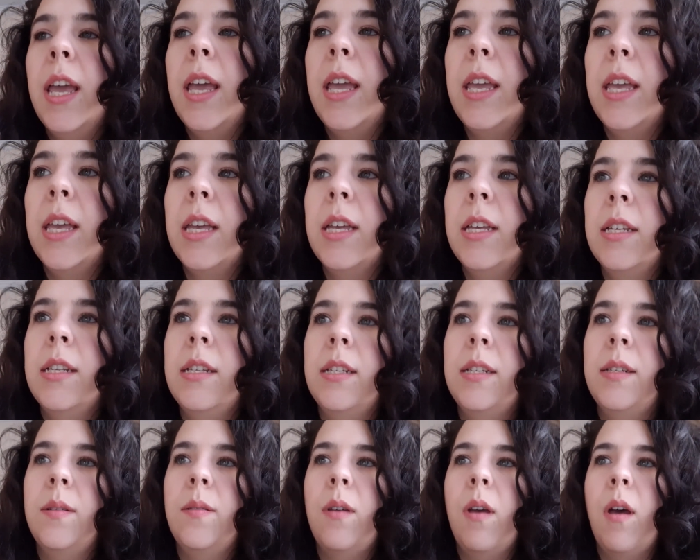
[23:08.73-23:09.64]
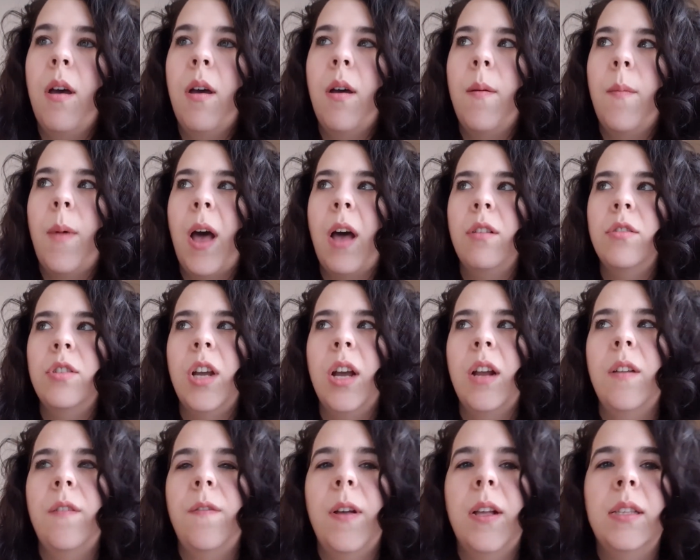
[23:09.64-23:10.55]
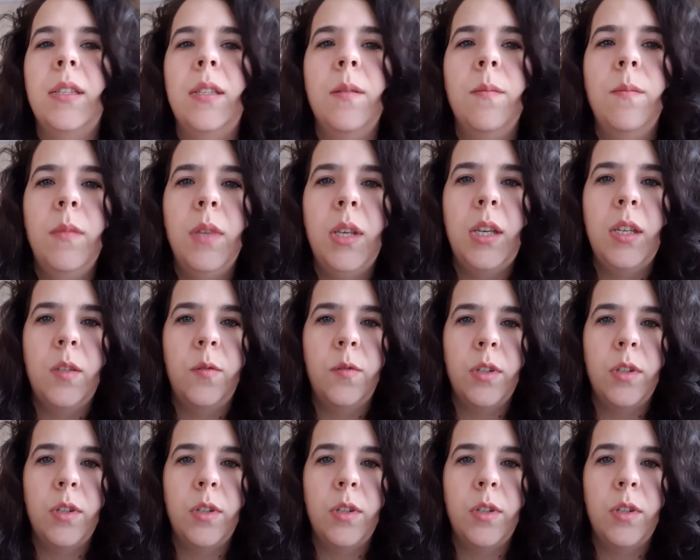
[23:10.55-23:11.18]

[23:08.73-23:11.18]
and I'll try to find some links